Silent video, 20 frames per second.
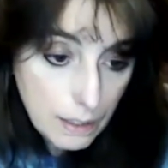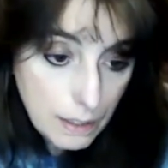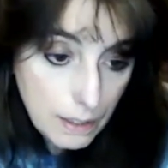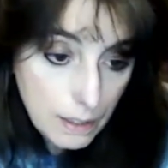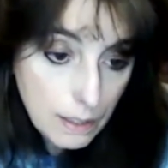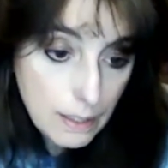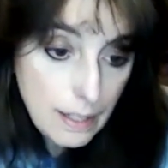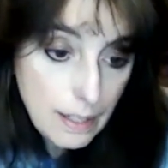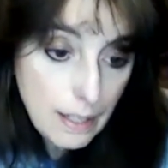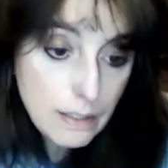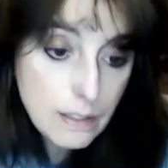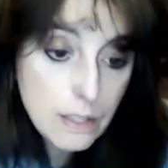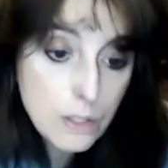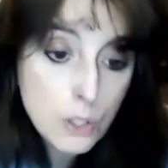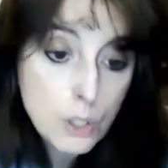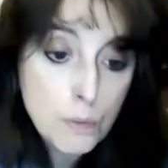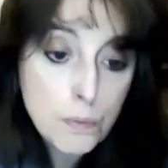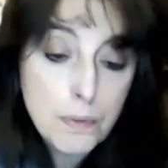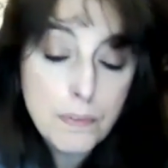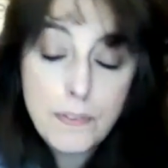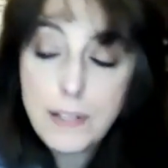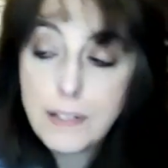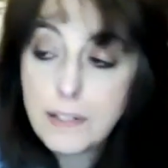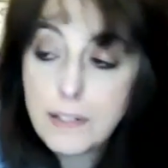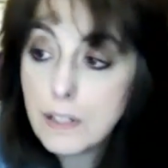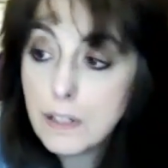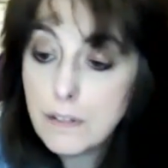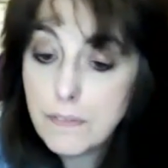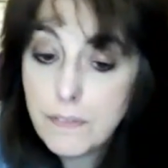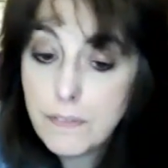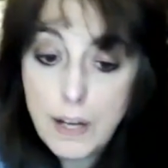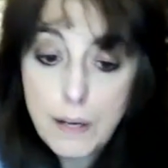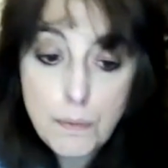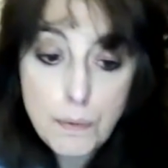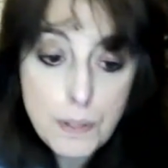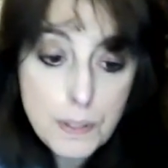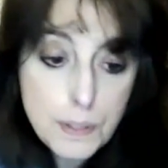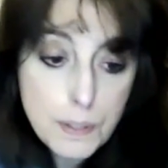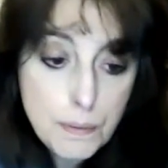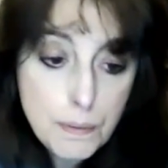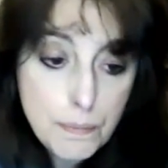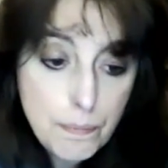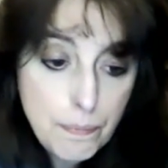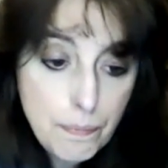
connected to preventing the virus.